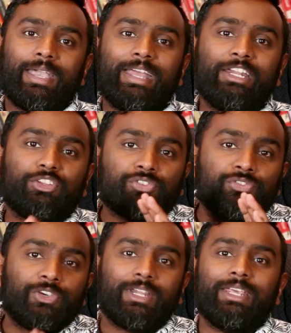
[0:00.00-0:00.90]
And
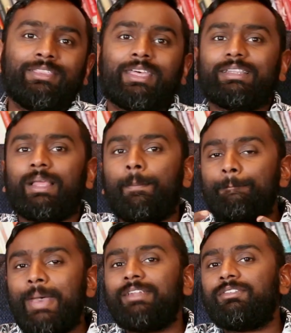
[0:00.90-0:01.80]
it's fitting that
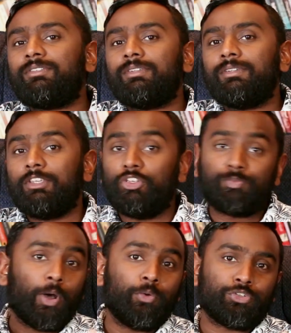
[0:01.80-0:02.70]
lament is
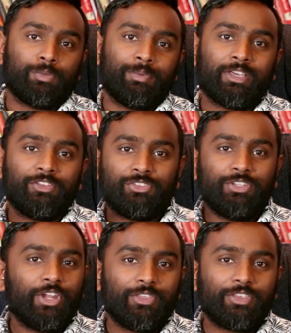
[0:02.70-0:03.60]
poetry because
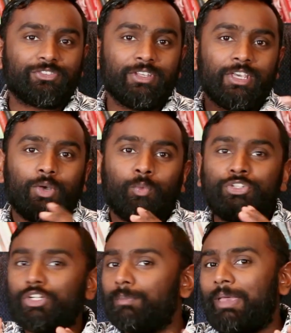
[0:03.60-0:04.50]
you know this?
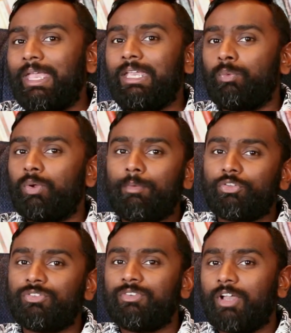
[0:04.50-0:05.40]
When you're in pain, what do
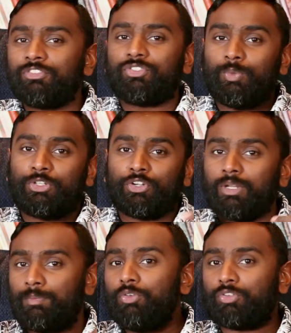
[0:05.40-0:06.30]
most of us do? We
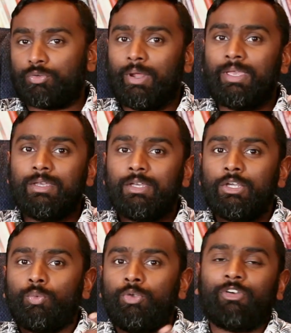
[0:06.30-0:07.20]
turn to music, right?
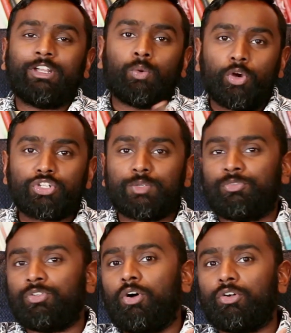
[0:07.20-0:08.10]
we find a worship
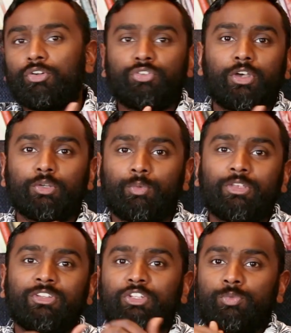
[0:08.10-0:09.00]
song or a song that
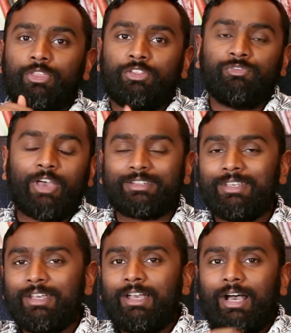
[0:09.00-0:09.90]
resonates with us. In
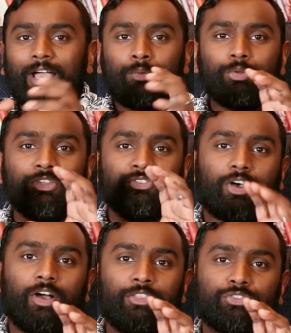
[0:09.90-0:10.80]
fact, I really
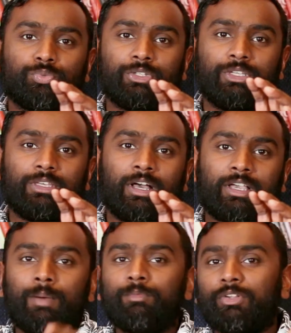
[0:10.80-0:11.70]
saw this really uh,
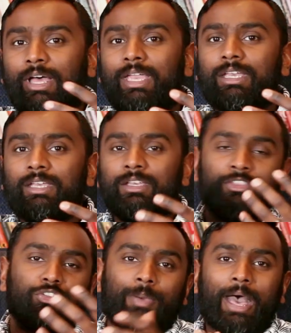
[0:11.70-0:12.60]
come to light
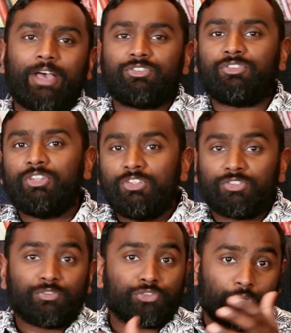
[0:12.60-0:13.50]
in this past
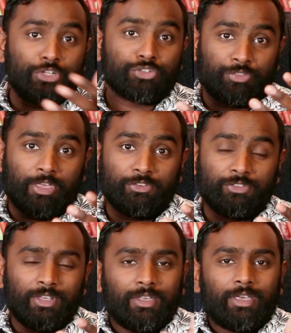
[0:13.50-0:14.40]
season of Stranger
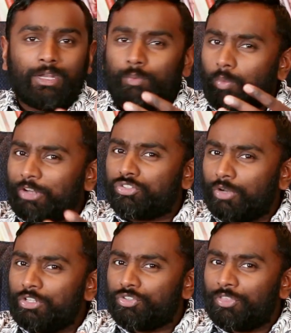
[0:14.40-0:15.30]
Things. Anyone watch
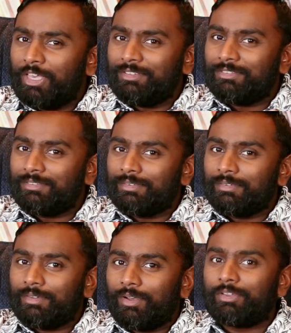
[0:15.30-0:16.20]
Stranger Things?
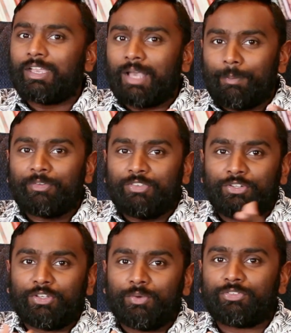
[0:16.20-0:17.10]
Okay, a couple of you
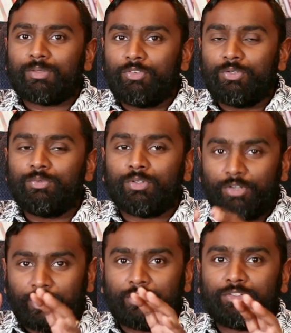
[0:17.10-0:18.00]
do. Some of you
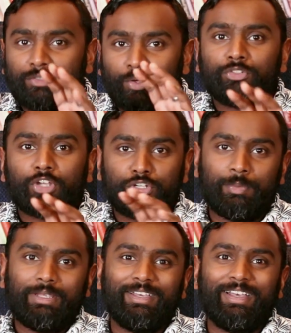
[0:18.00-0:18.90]
are like, don't judge
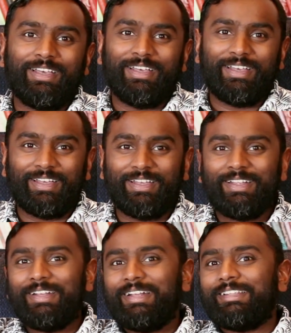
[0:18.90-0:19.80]
me.
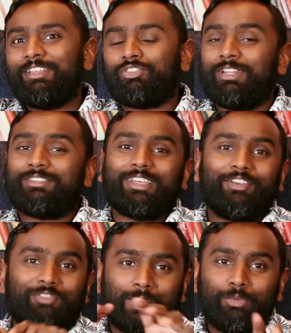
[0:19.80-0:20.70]
Listen, it's not
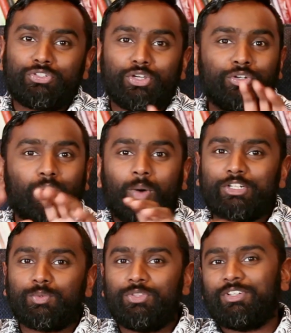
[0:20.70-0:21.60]
a family show. Don't
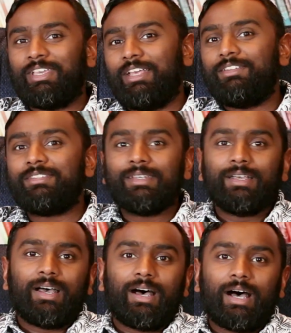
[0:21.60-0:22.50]
watch it with your kids.
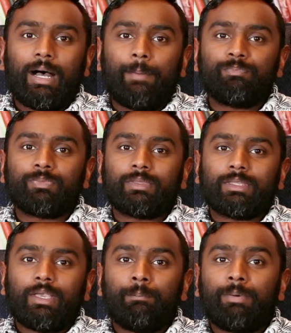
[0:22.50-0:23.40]
Um,
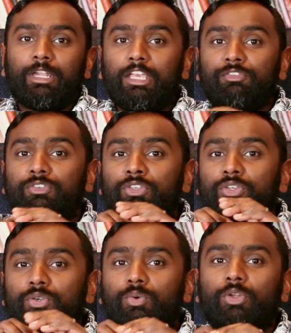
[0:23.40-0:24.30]
but if
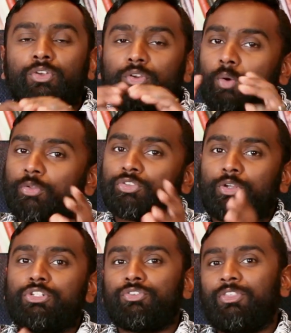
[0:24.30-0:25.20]
you don't know what
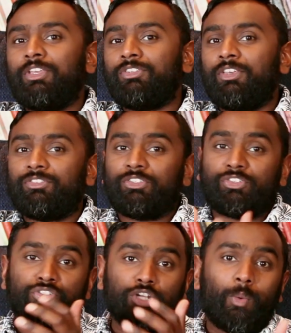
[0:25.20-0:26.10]
Stranger Things is,
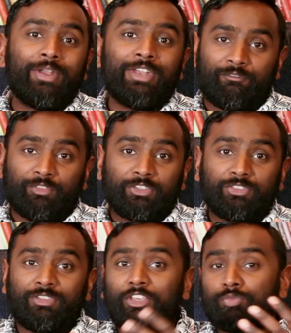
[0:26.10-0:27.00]
it's a show on
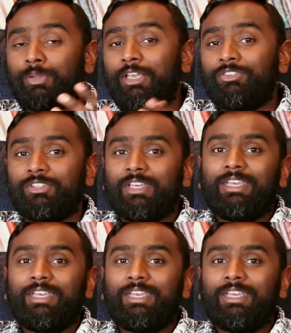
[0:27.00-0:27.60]
Netflix. It takes place